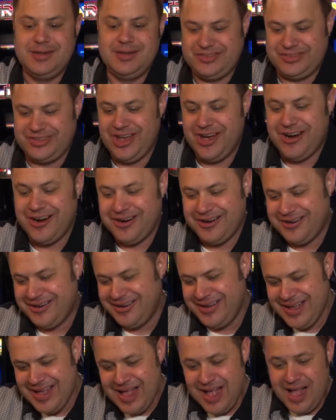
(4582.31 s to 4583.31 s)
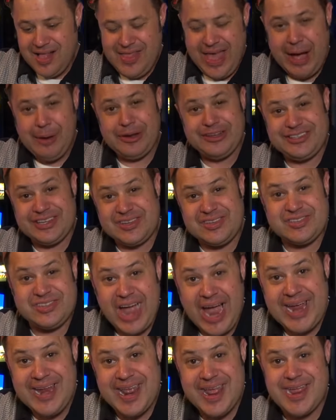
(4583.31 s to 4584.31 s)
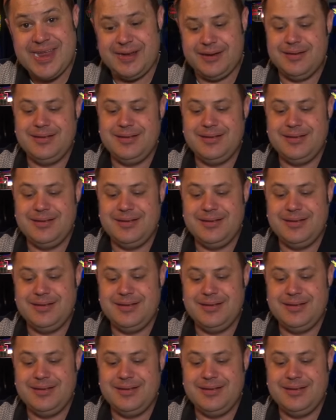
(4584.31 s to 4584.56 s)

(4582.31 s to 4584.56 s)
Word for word: So that was exciting.